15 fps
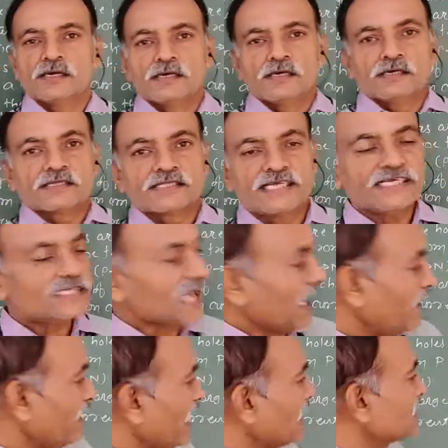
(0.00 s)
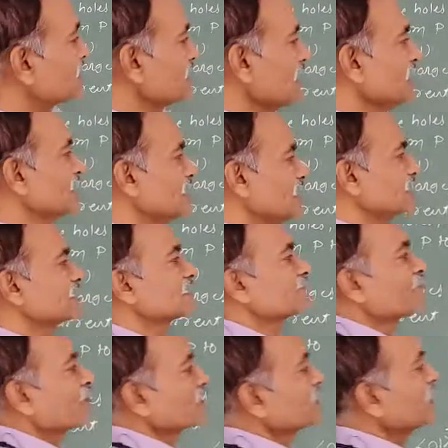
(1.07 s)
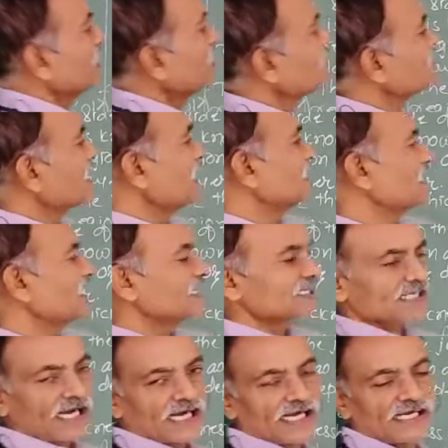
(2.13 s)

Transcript: These ionized charges, positive charges, are